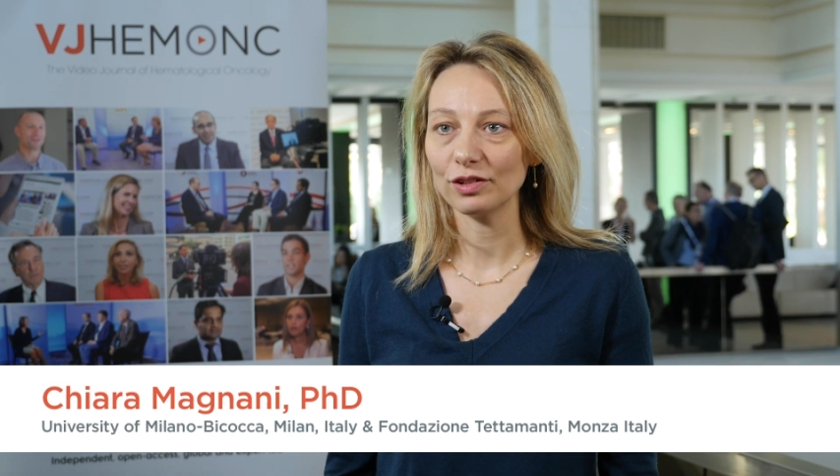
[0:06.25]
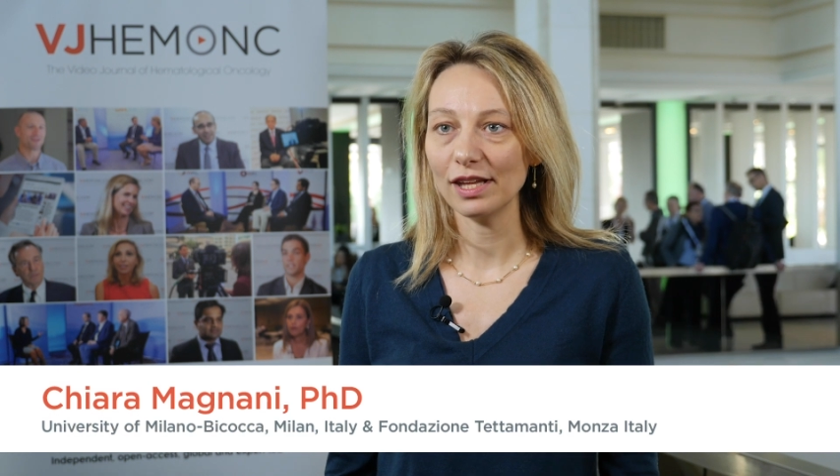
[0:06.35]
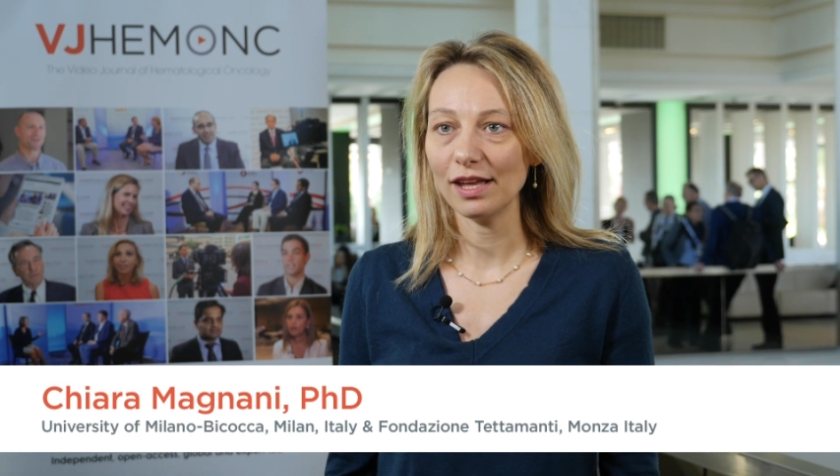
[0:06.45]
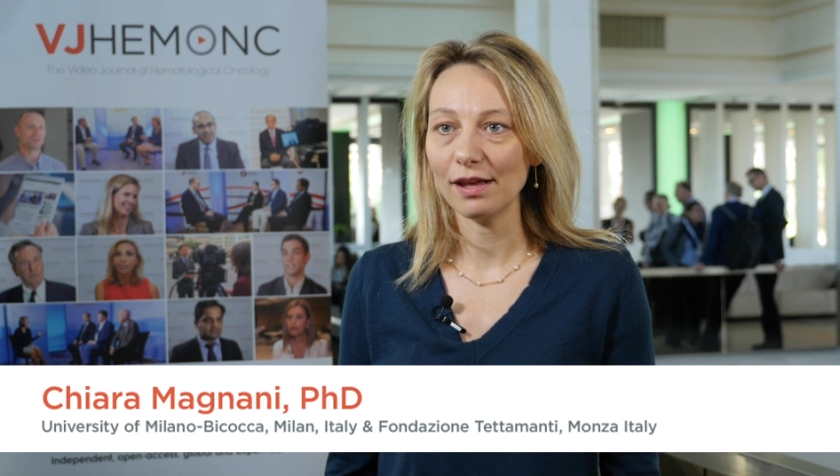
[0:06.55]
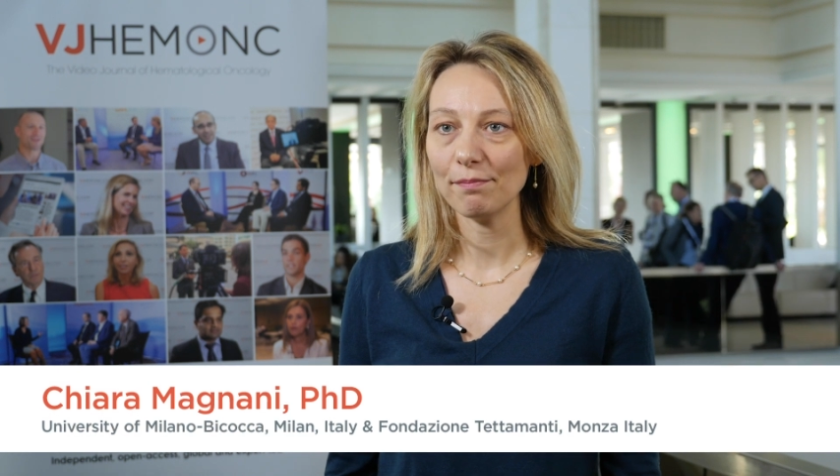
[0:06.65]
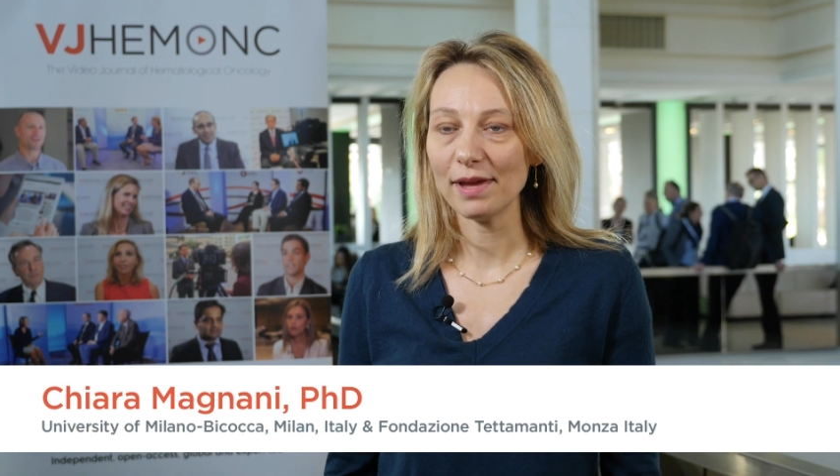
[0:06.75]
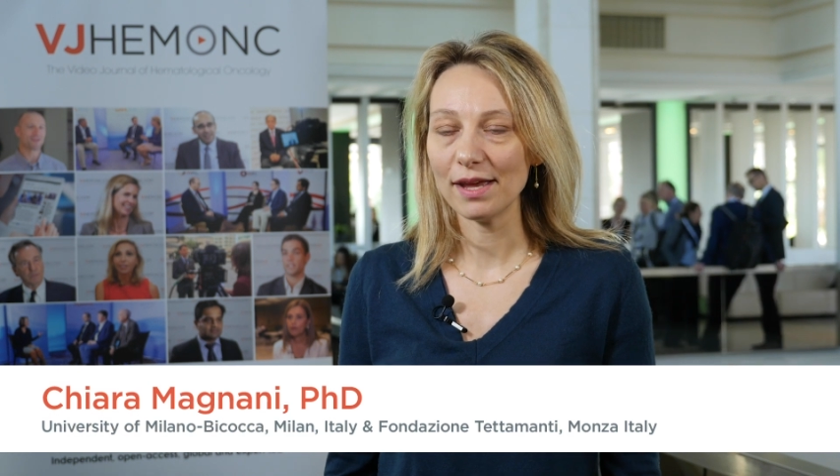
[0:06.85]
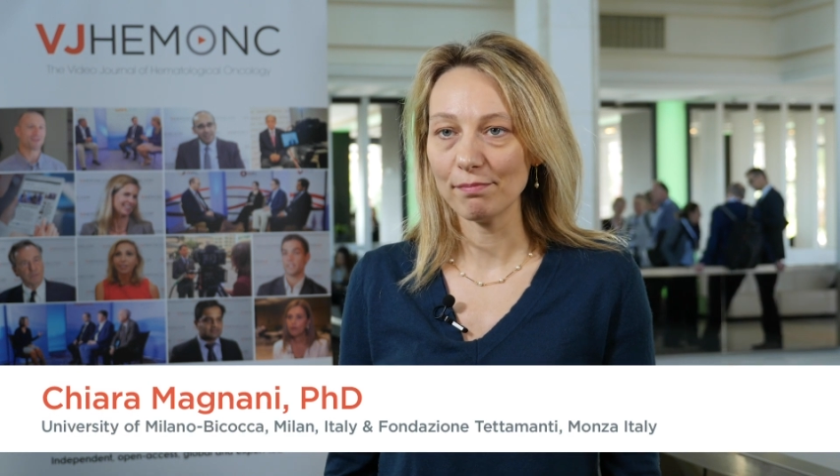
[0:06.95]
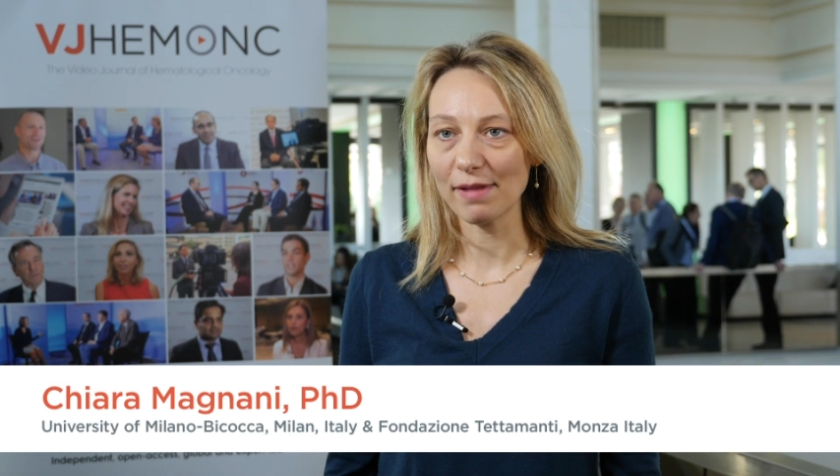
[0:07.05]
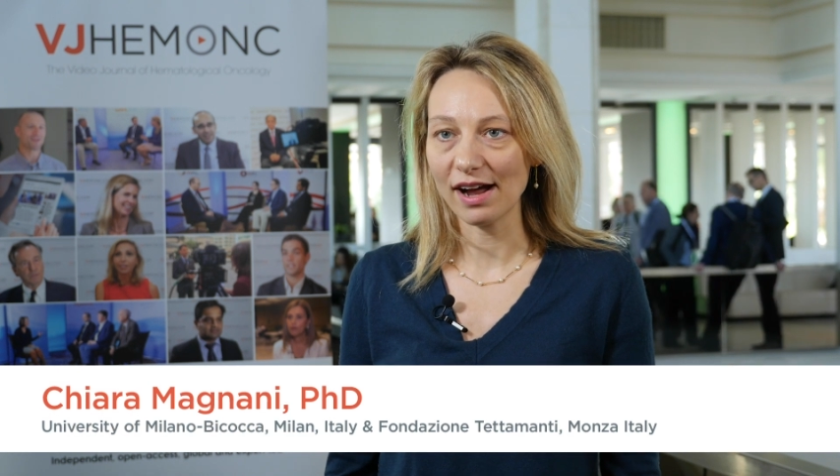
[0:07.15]
the
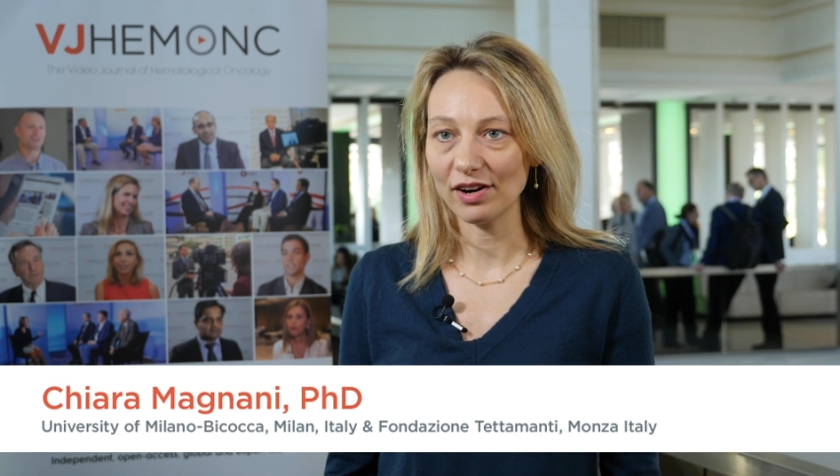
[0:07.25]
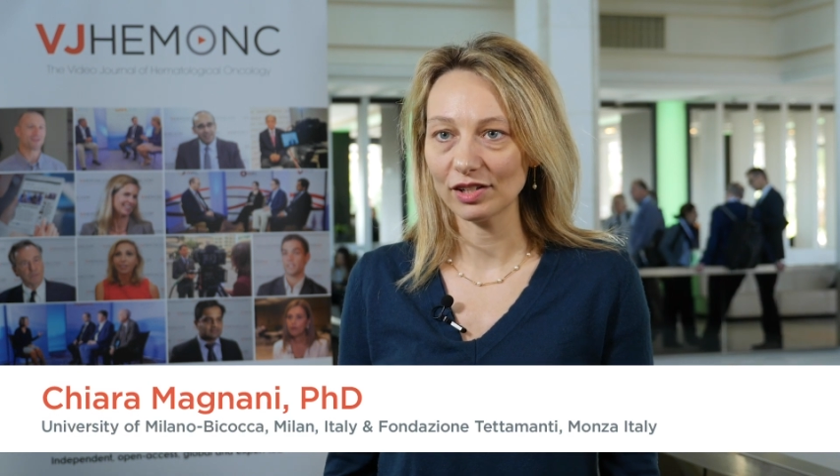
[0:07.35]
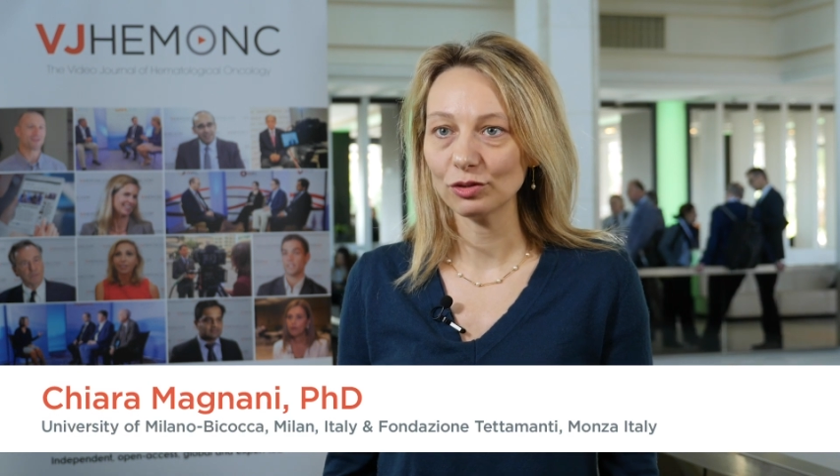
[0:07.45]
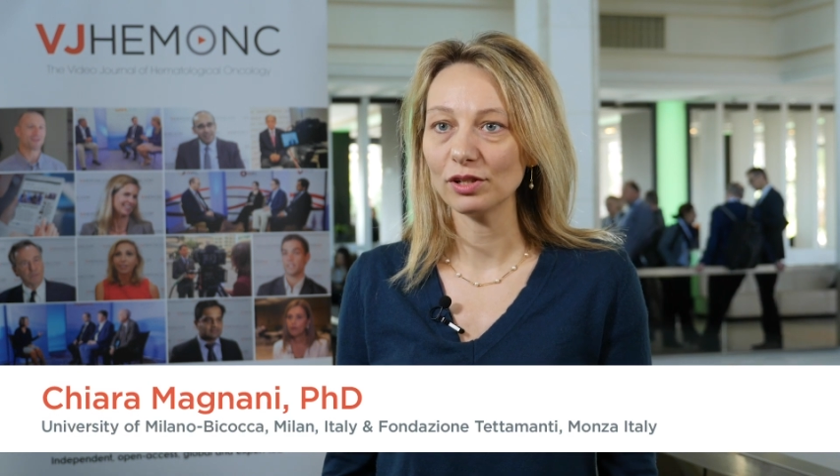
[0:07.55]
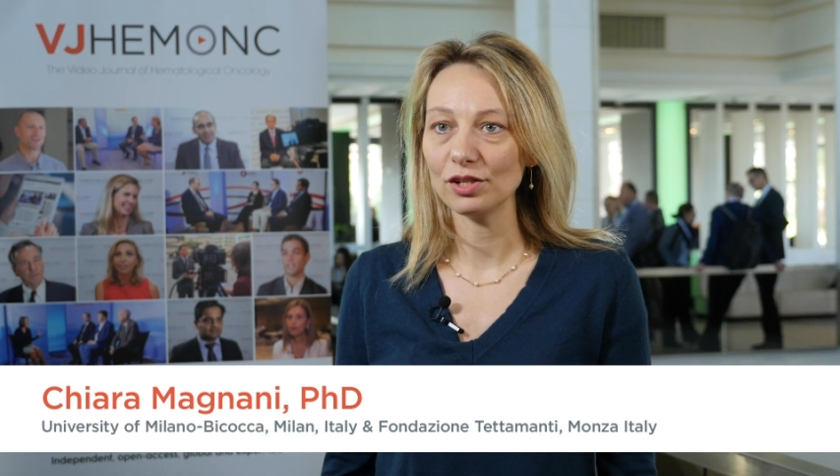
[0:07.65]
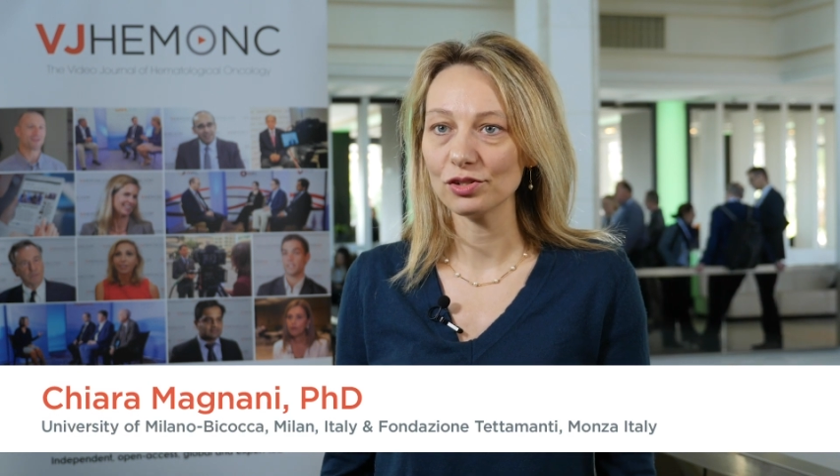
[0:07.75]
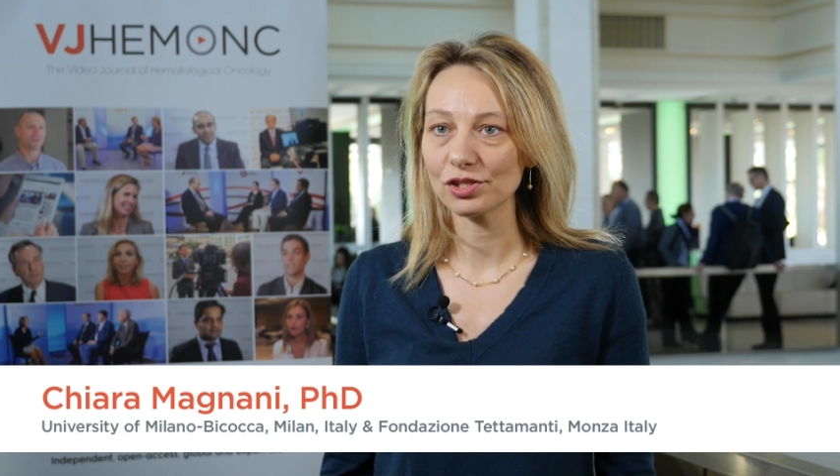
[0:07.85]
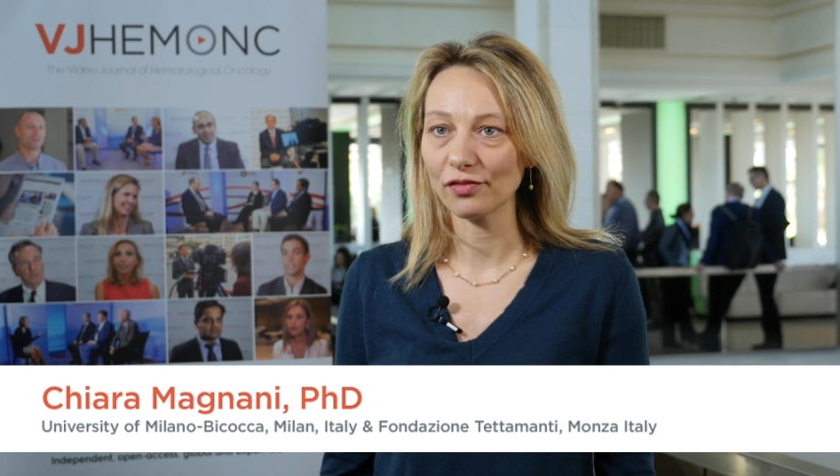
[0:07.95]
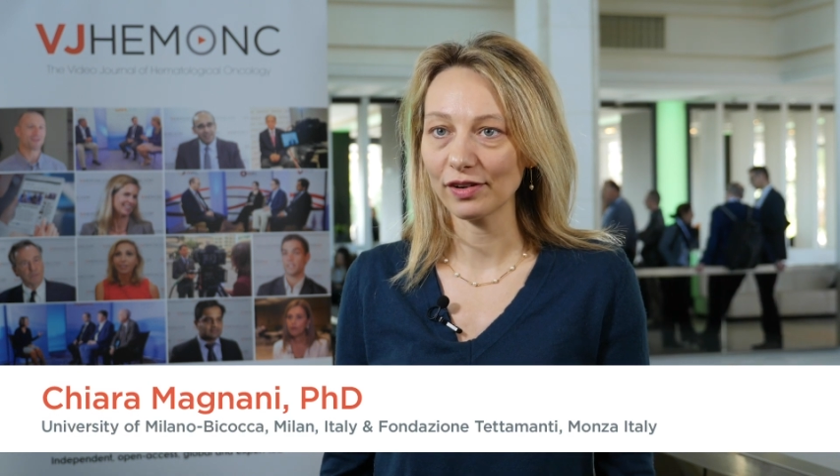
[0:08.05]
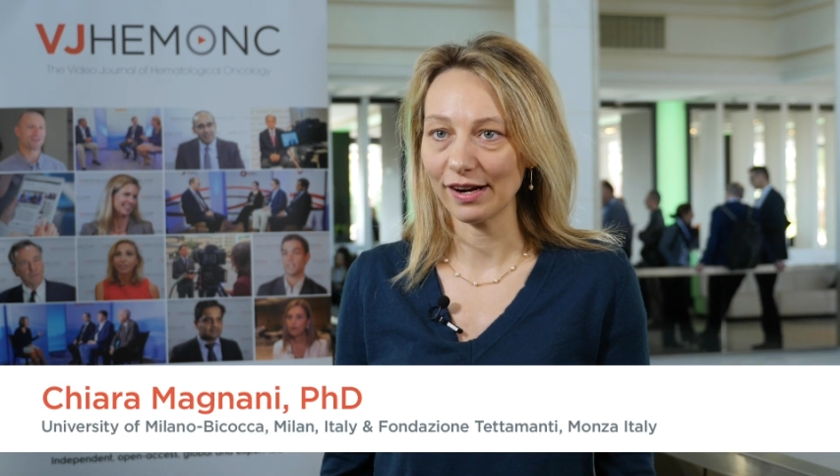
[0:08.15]
main barrier to the use
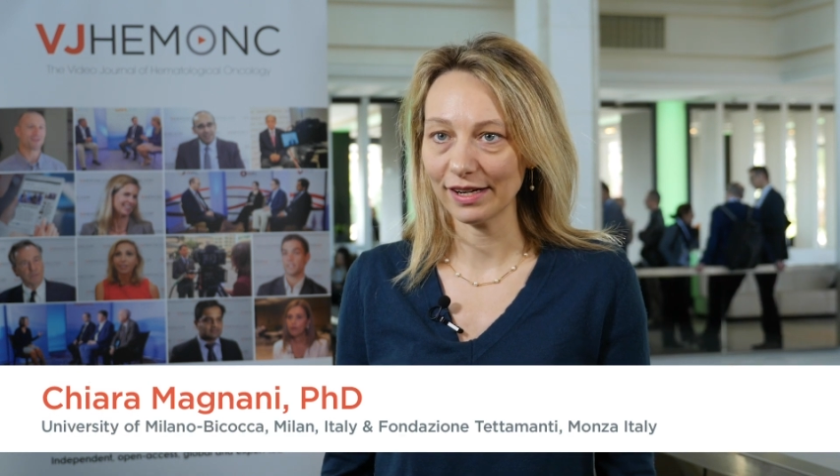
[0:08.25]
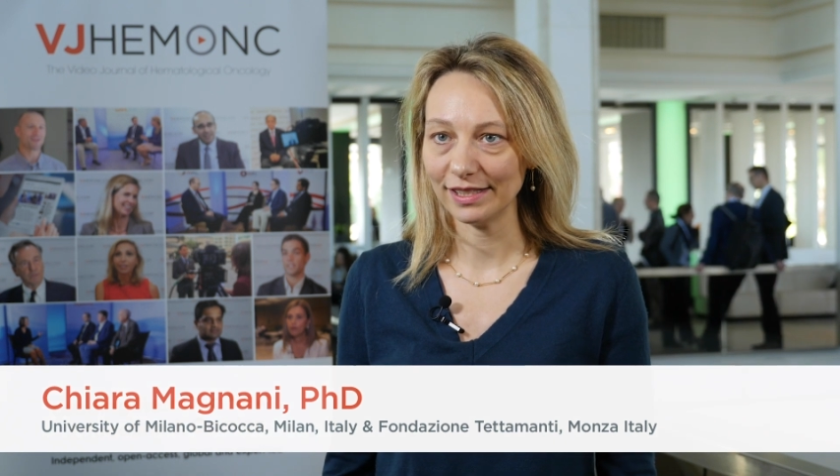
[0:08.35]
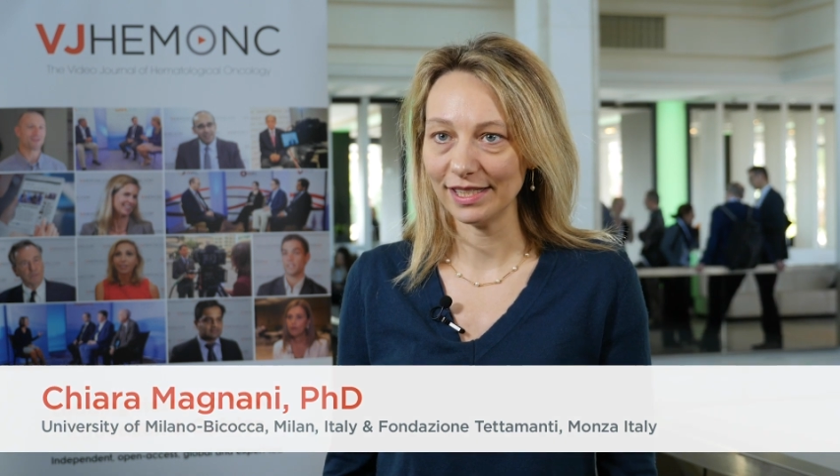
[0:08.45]
of CAR